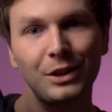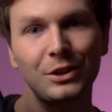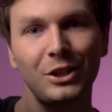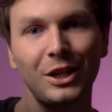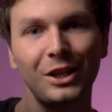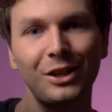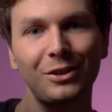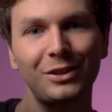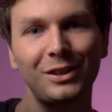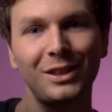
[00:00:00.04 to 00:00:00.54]

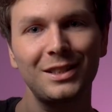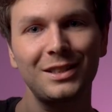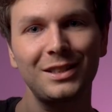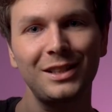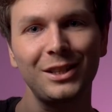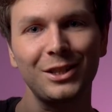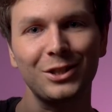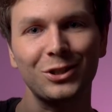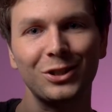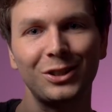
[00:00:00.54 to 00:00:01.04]
Check out this
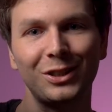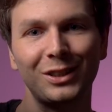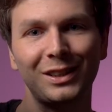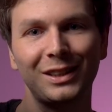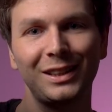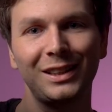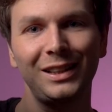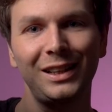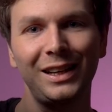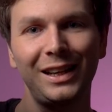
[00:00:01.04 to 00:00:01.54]
t-shirt.
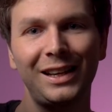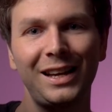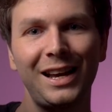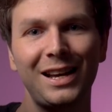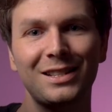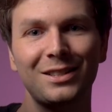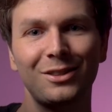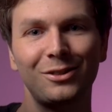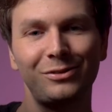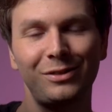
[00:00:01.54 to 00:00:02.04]
It
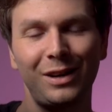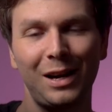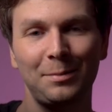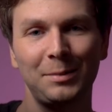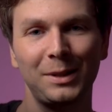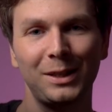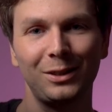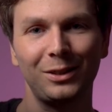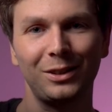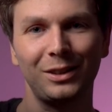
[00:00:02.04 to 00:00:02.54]
has a
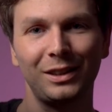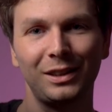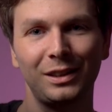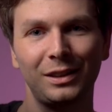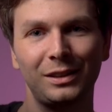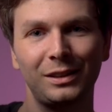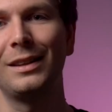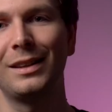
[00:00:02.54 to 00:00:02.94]
rabbit on it.